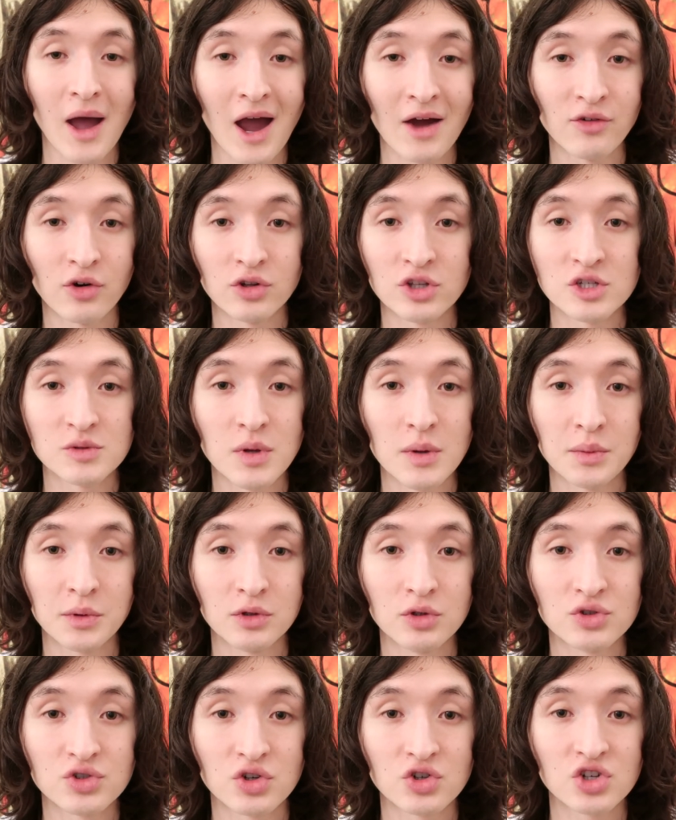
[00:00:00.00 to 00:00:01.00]
have all these
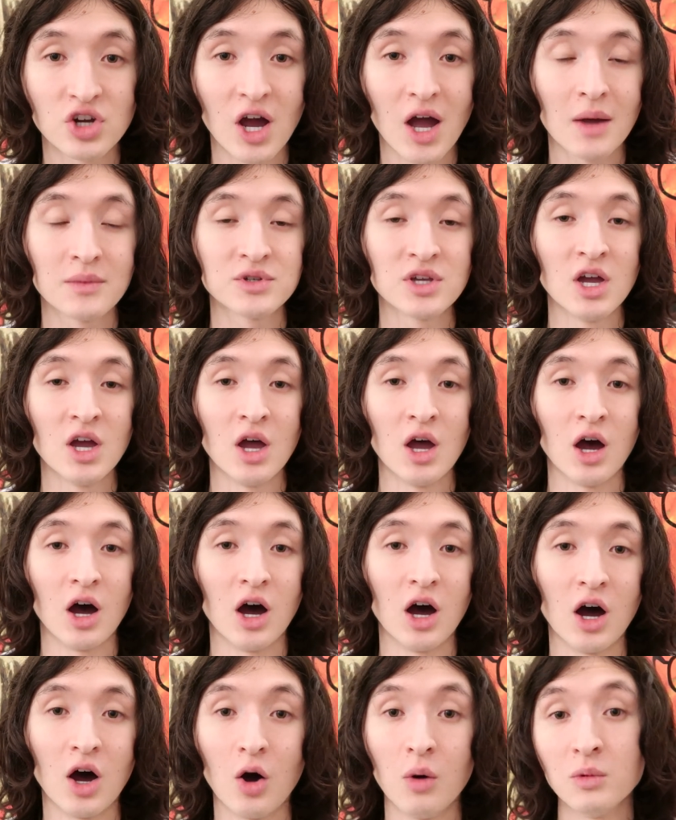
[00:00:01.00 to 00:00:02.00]
people lose their jobs.
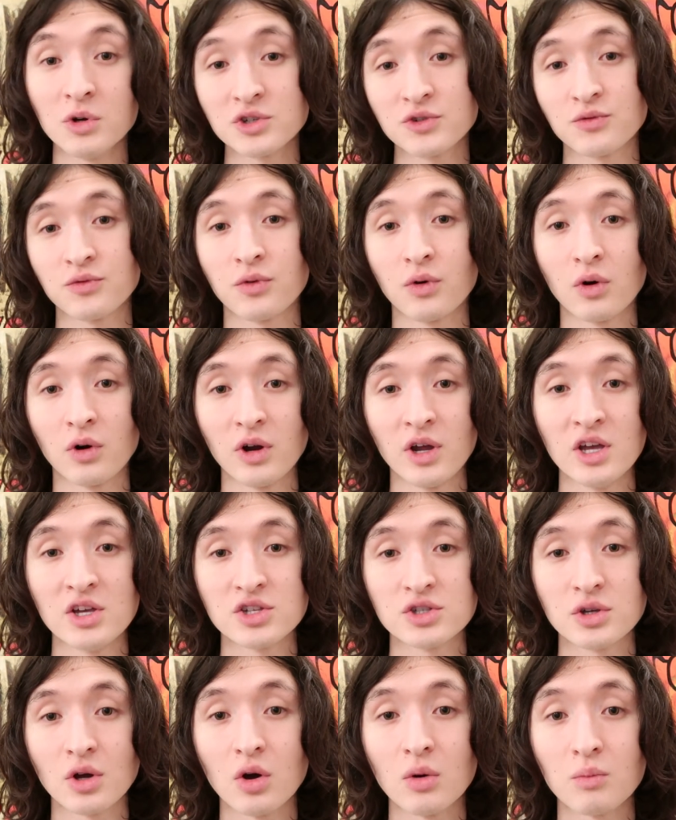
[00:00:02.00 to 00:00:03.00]
Almost for
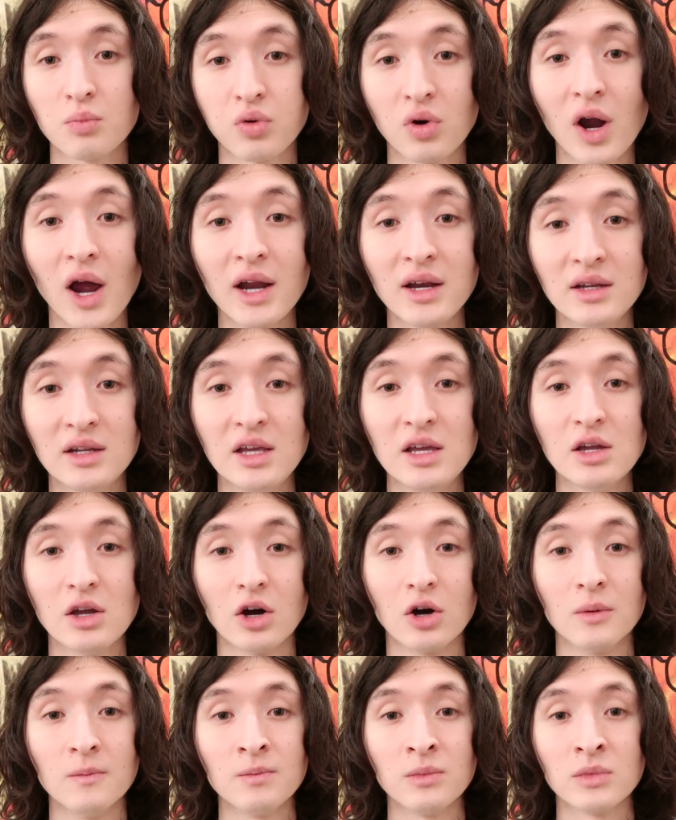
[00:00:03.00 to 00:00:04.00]
his own pride and
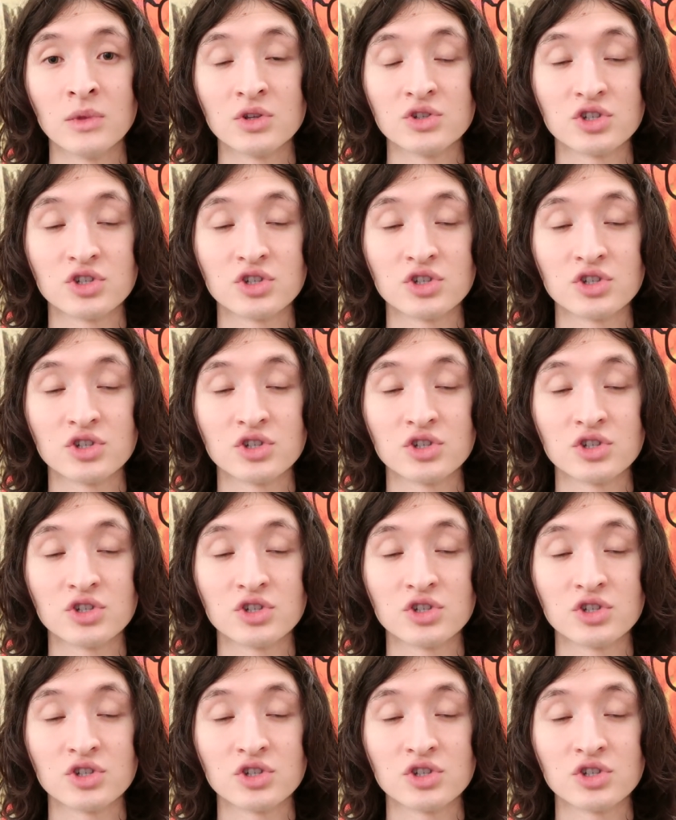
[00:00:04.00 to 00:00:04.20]
ego.